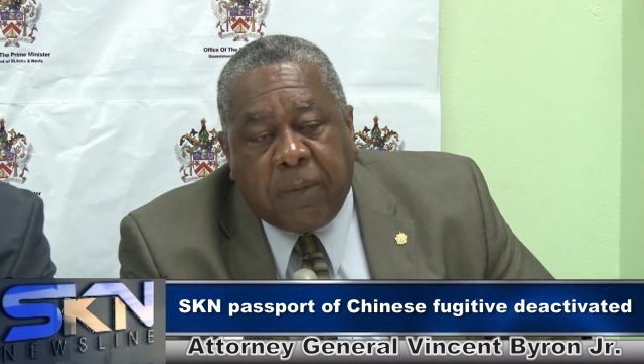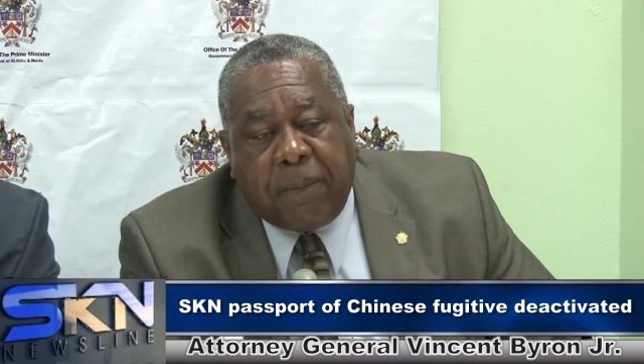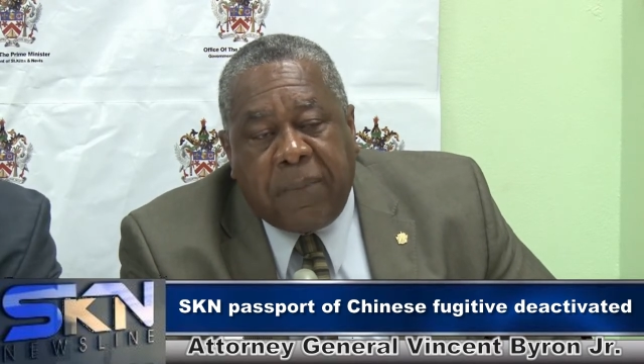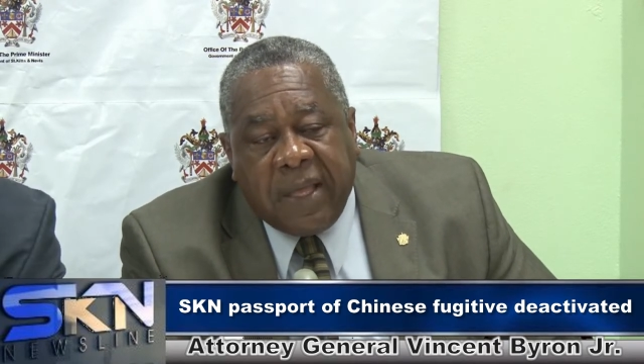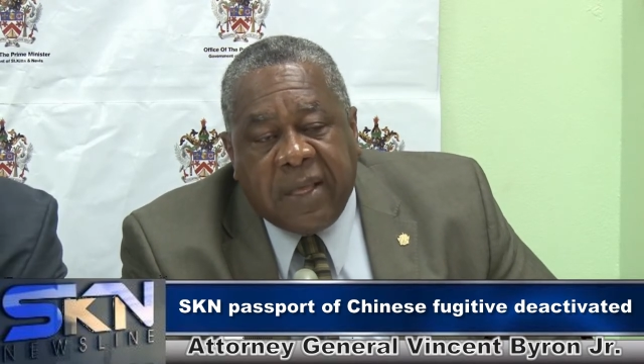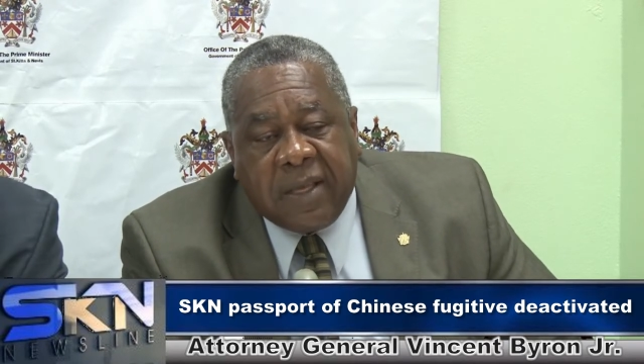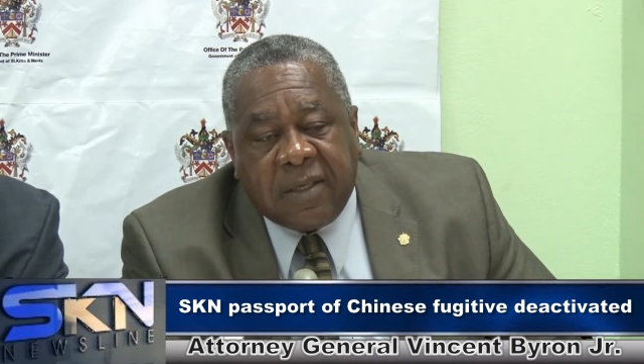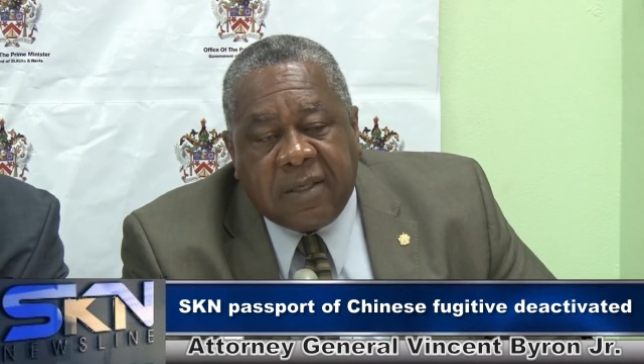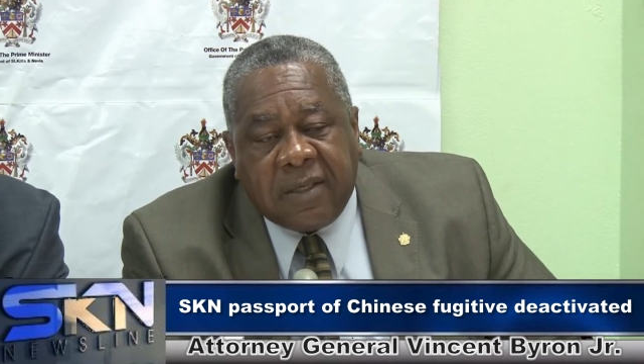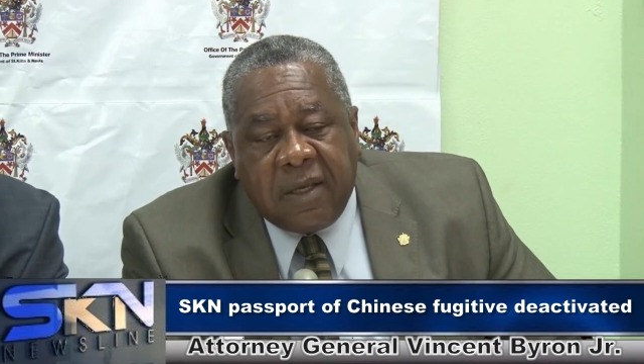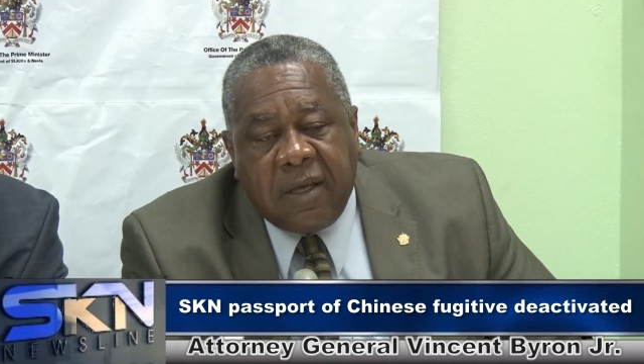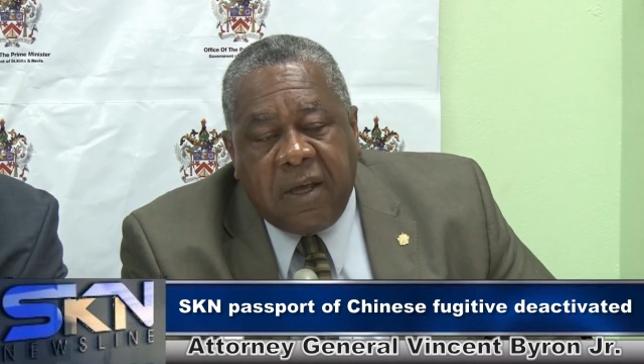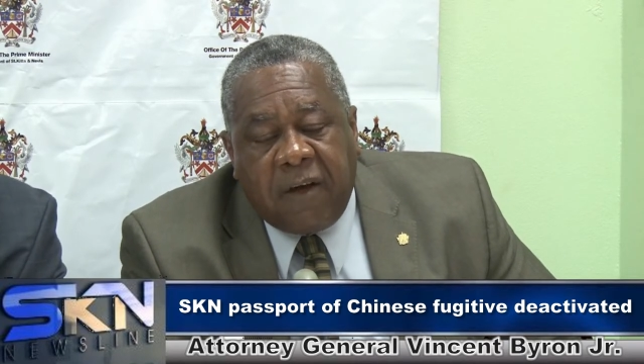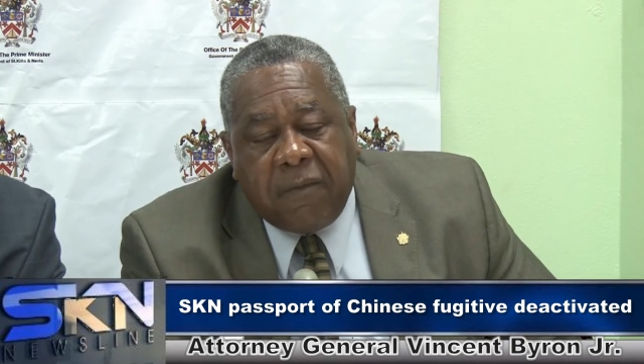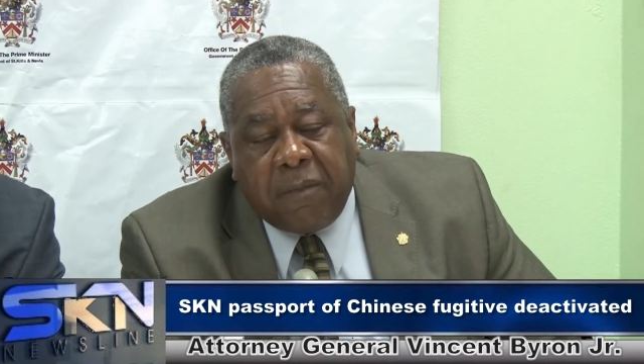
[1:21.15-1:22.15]
place
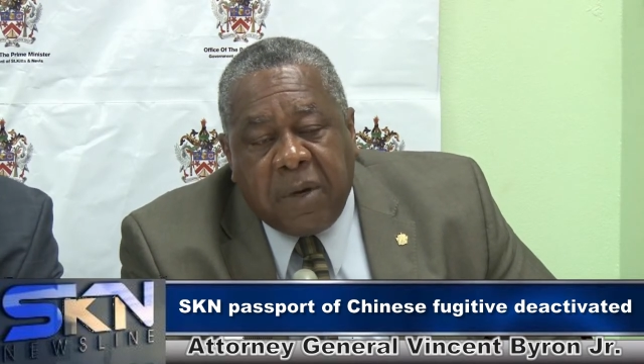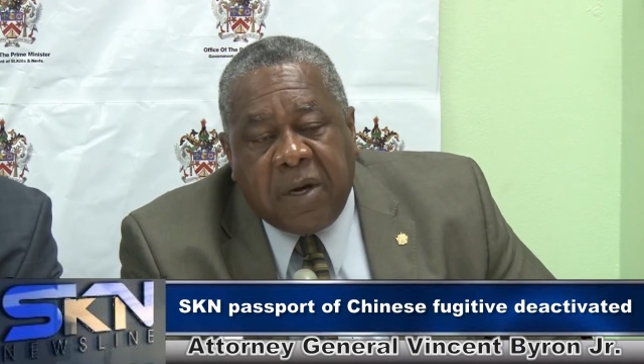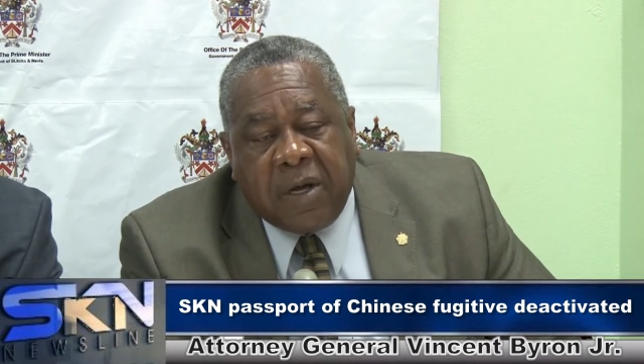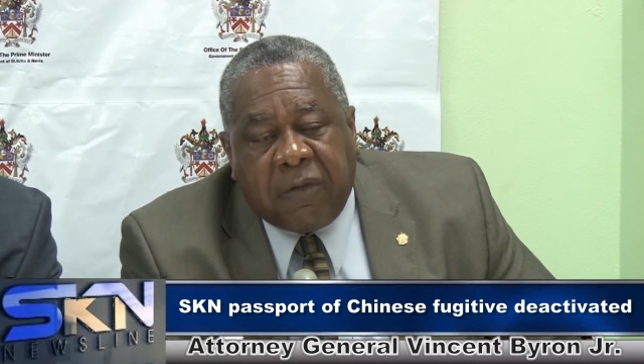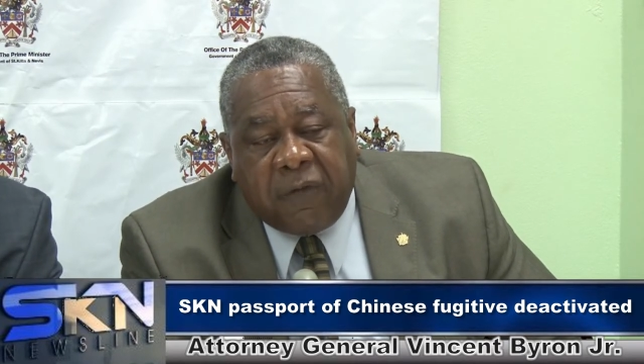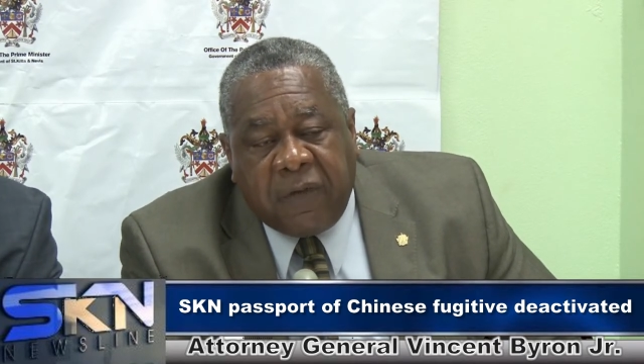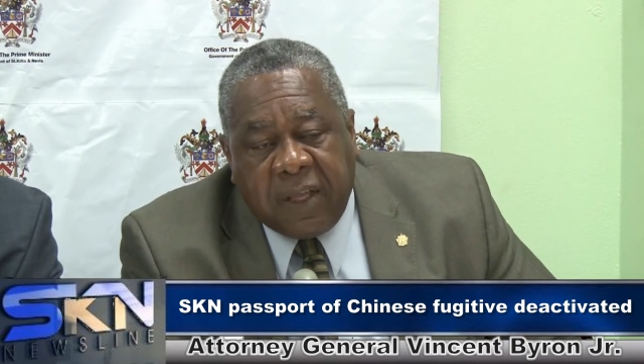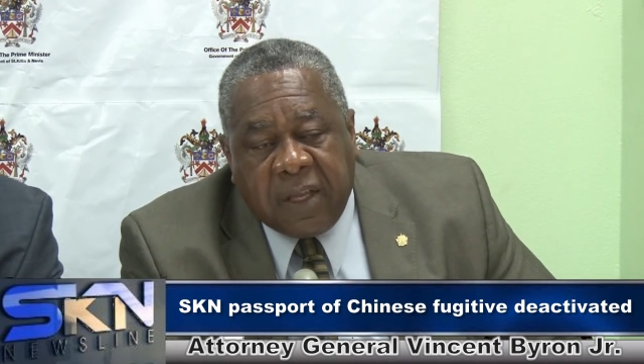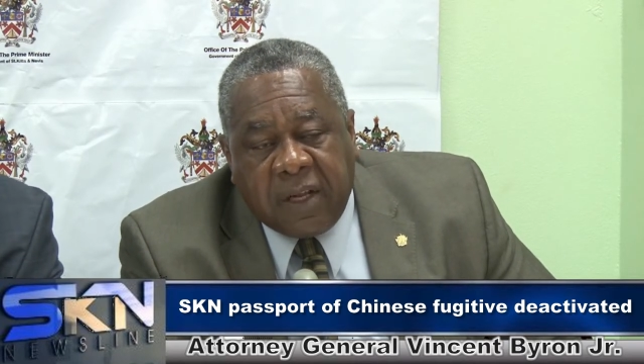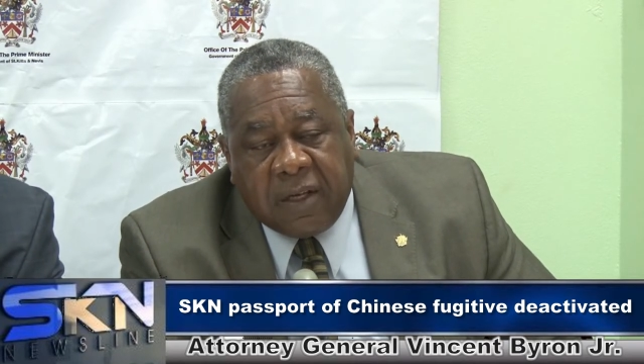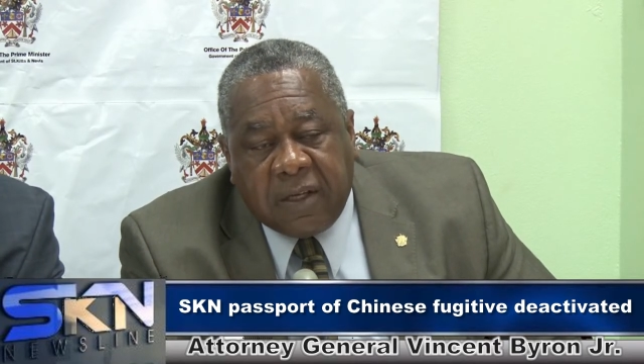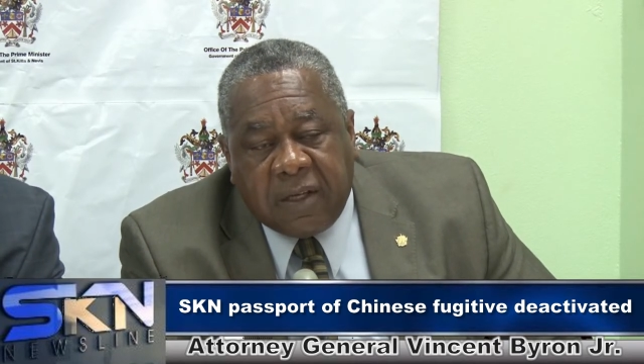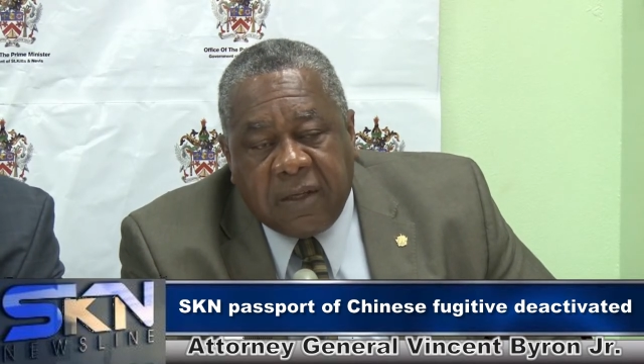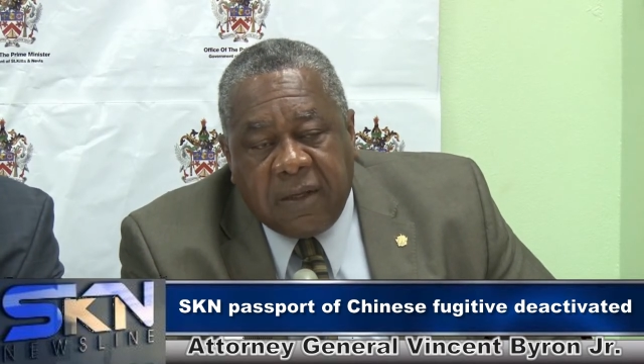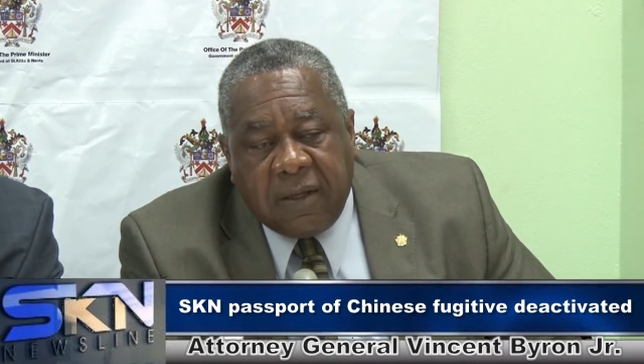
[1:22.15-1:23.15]
of birth
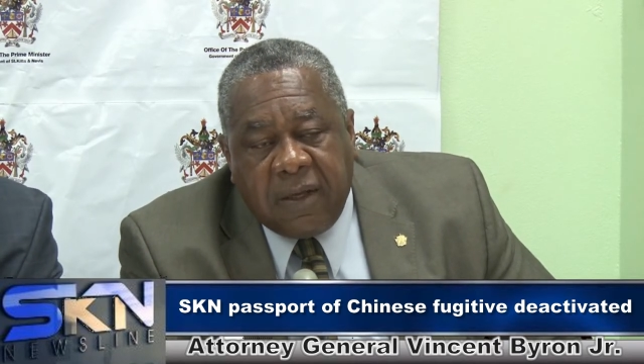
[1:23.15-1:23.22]
field.